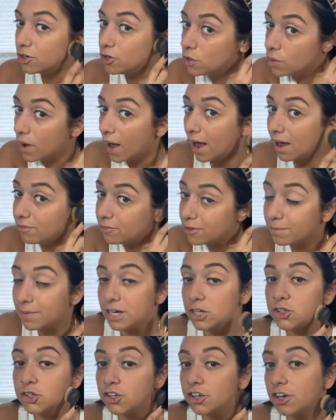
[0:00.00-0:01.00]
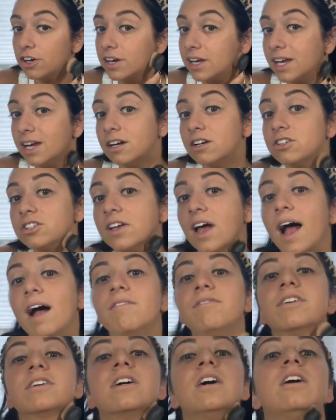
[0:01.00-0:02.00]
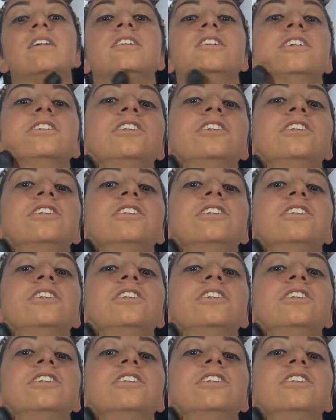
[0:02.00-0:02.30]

you have to make sure your ears have the color